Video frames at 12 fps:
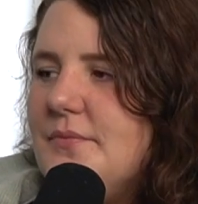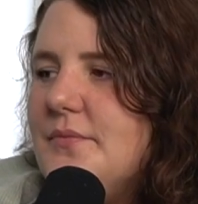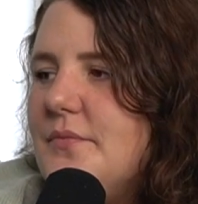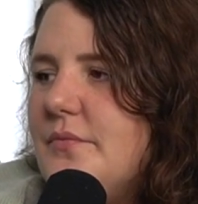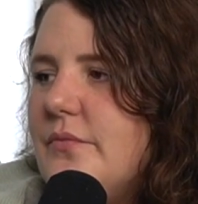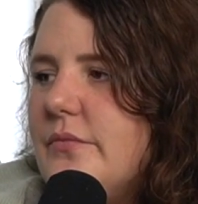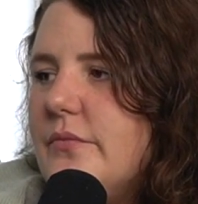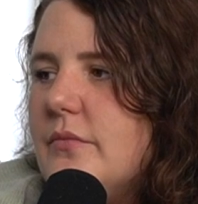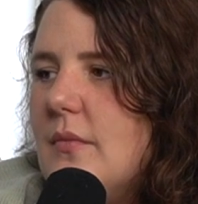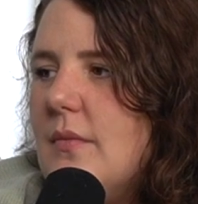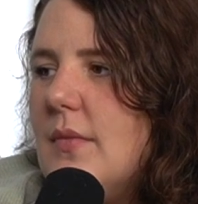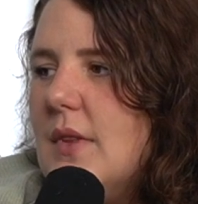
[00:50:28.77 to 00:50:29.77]

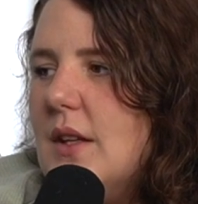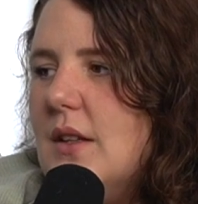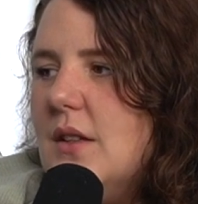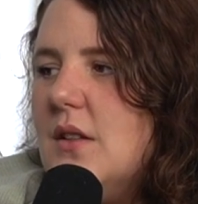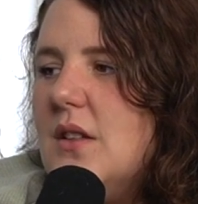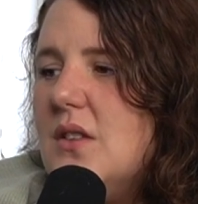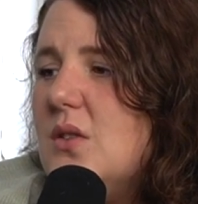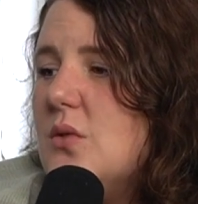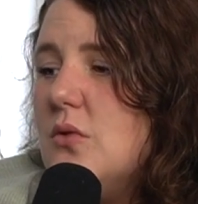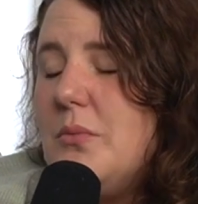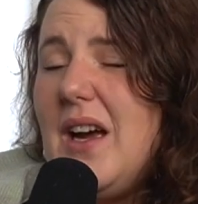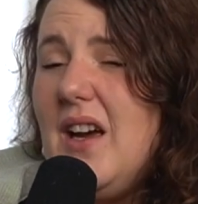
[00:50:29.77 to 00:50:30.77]
Don't
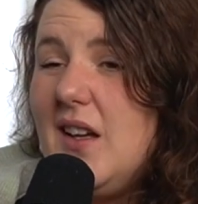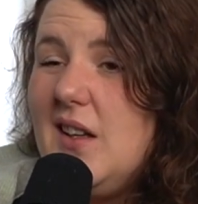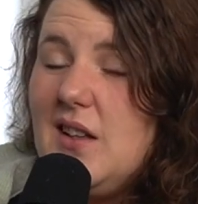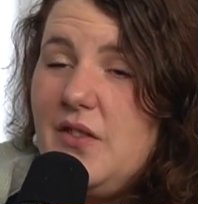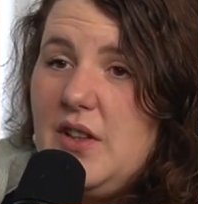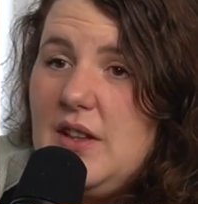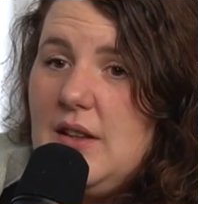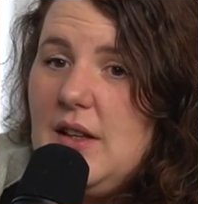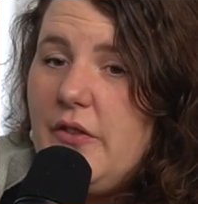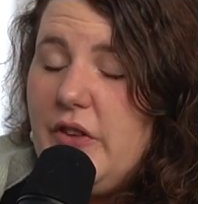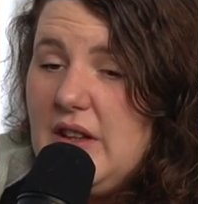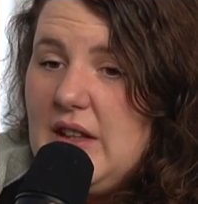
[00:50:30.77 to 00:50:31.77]
know, but I think
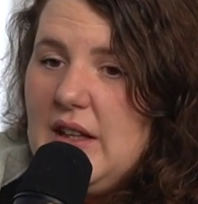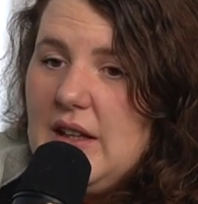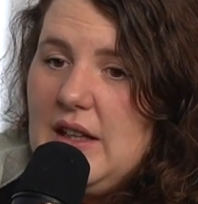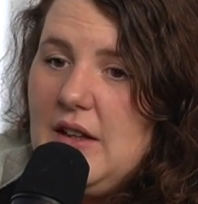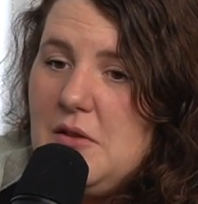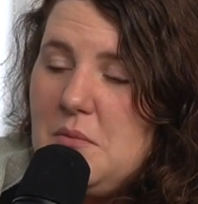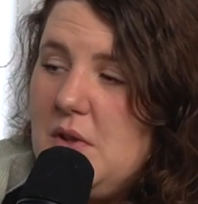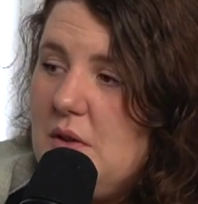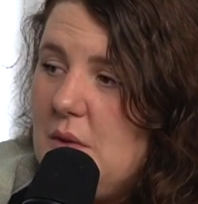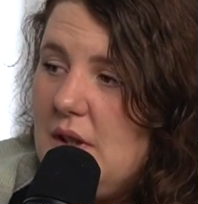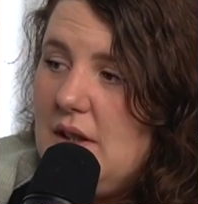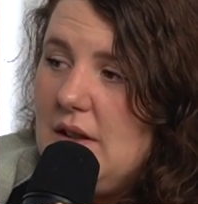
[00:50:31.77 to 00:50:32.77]
if you do like them,
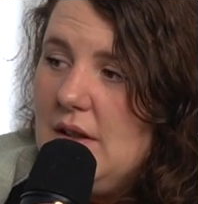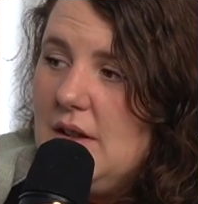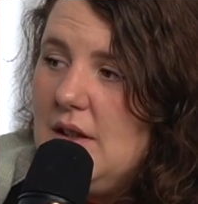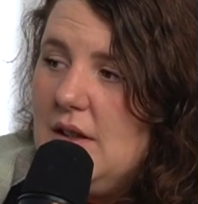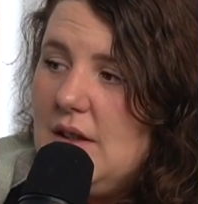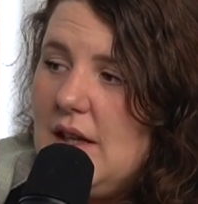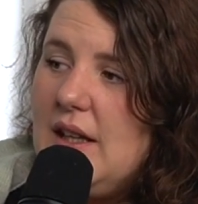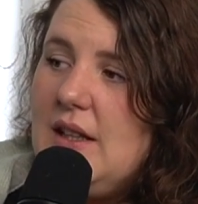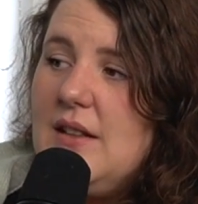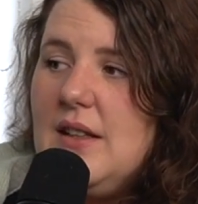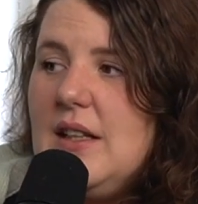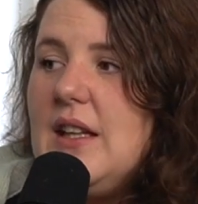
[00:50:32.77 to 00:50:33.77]
I think
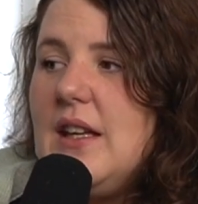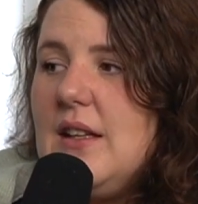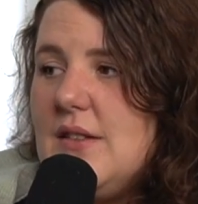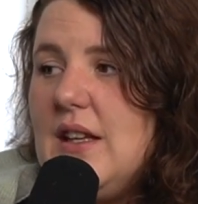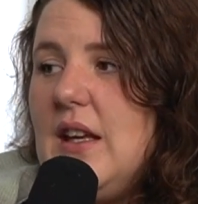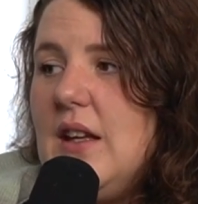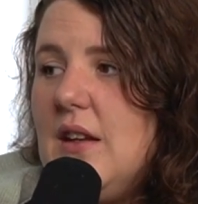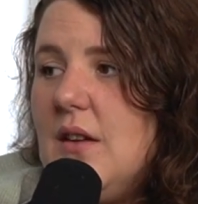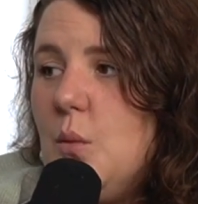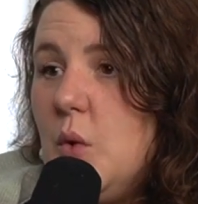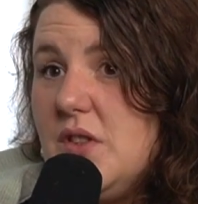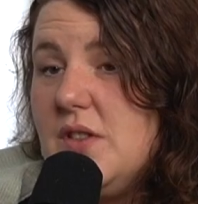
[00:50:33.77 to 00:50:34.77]
you do need to say
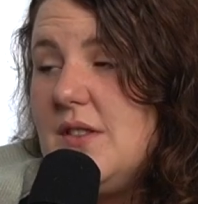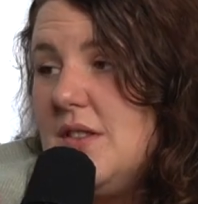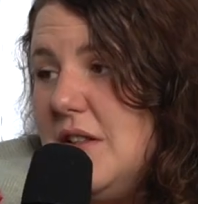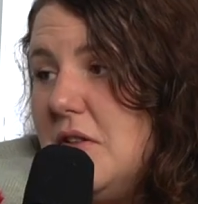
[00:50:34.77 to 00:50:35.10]
words to